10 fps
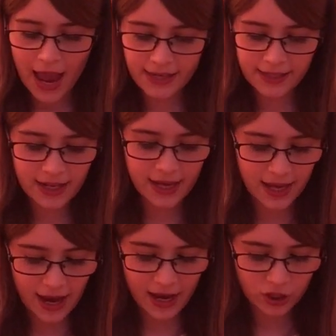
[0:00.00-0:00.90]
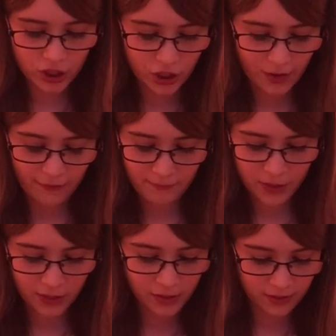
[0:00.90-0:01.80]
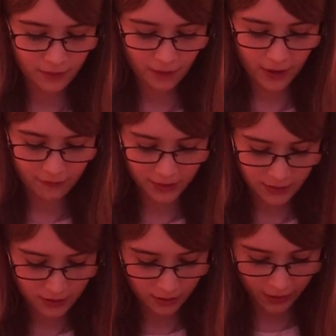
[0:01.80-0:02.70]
And in here I actually do have money, so if I ever need to